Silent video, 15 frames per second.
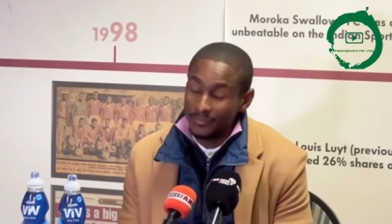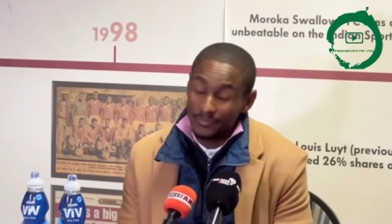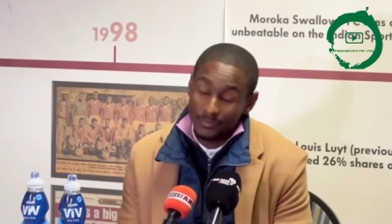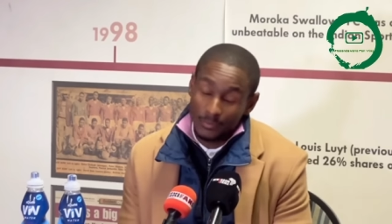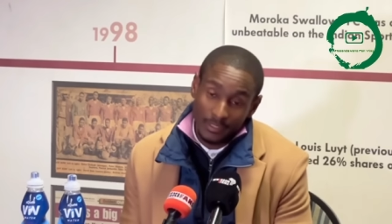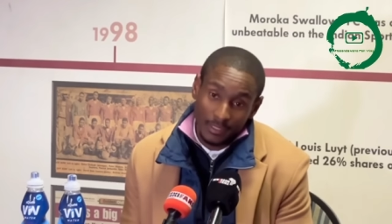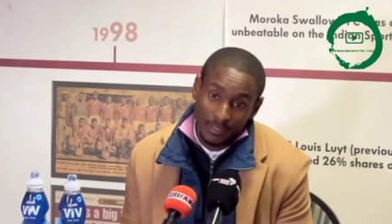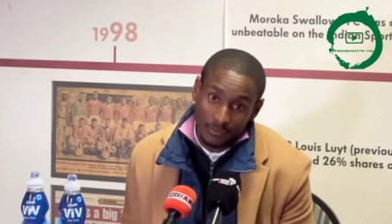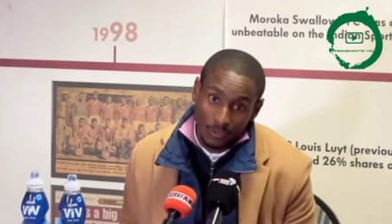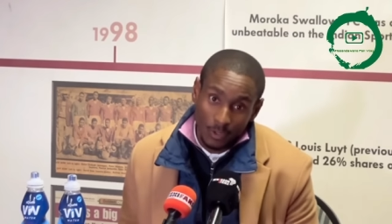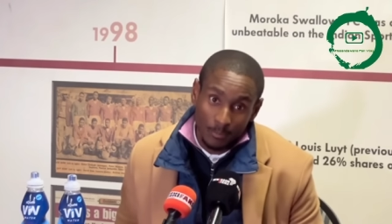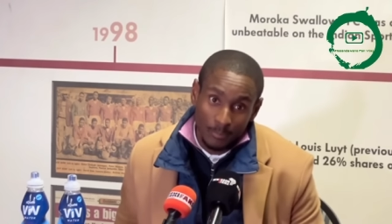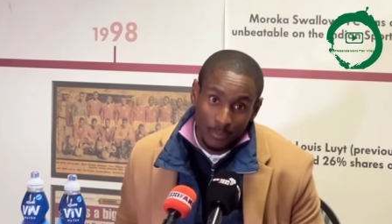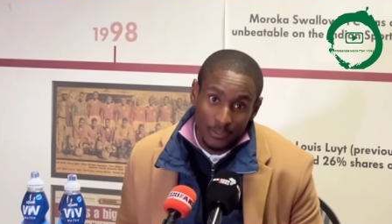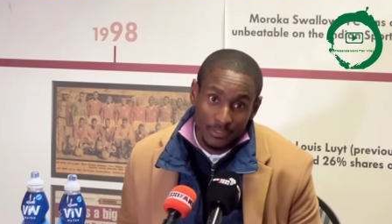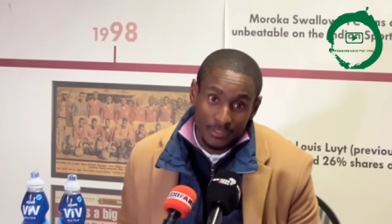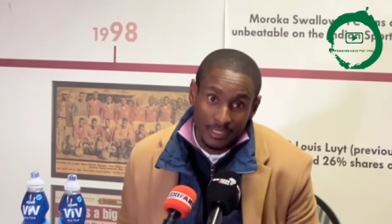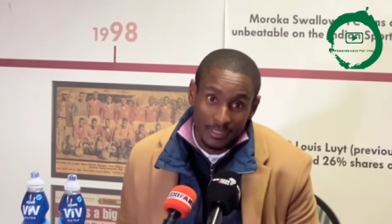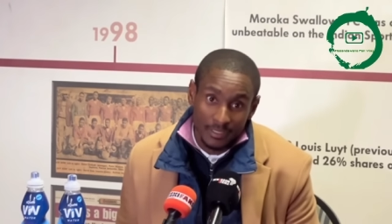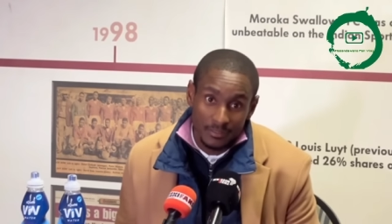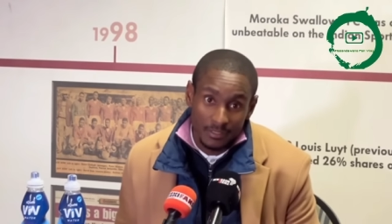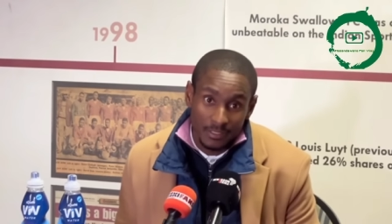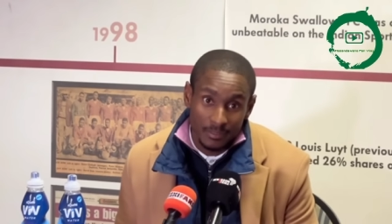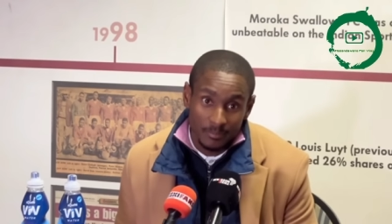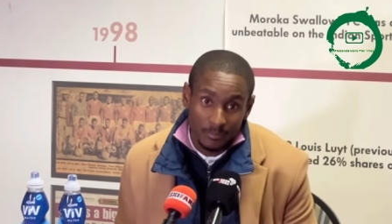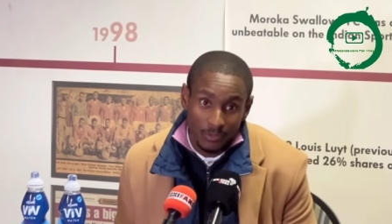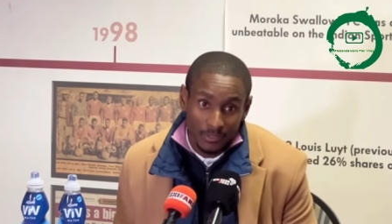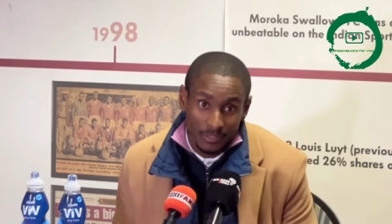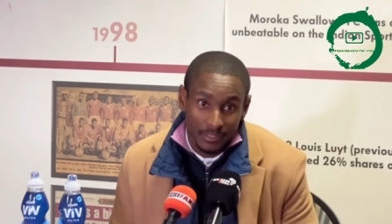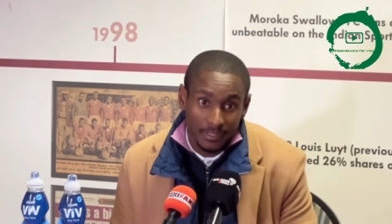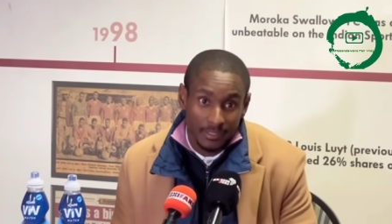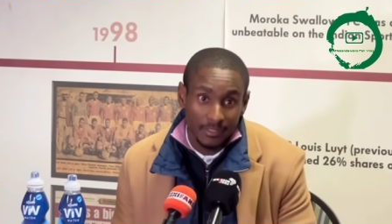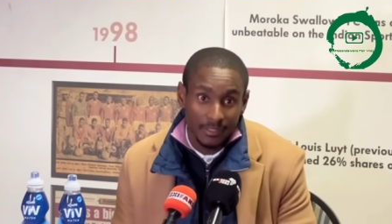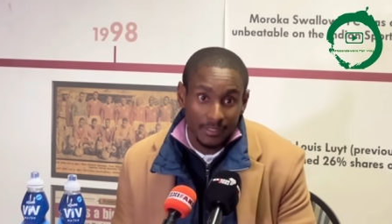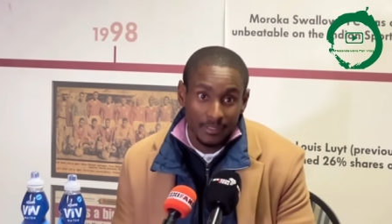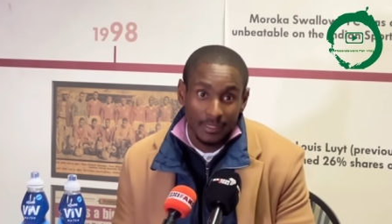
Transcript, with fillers: we can drop points against anybody, eh,